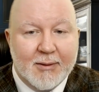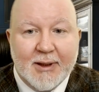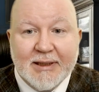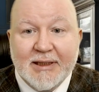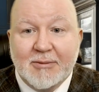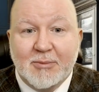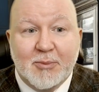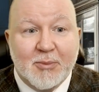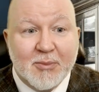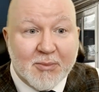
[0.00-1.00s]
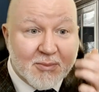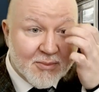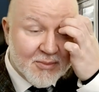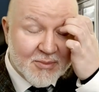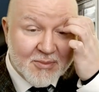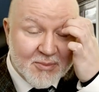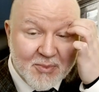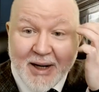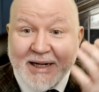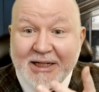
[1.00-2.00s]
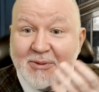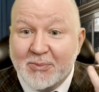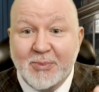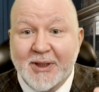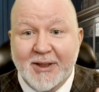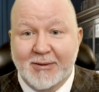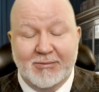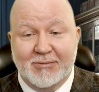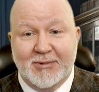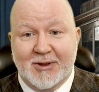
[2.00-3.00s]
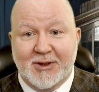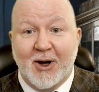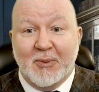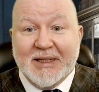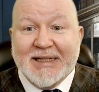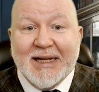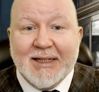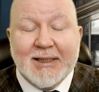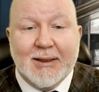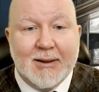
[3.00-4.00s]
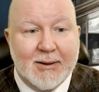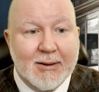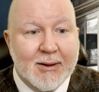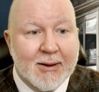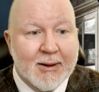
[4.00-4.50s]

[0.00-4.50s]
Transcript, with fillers: as it might be just commonsensical,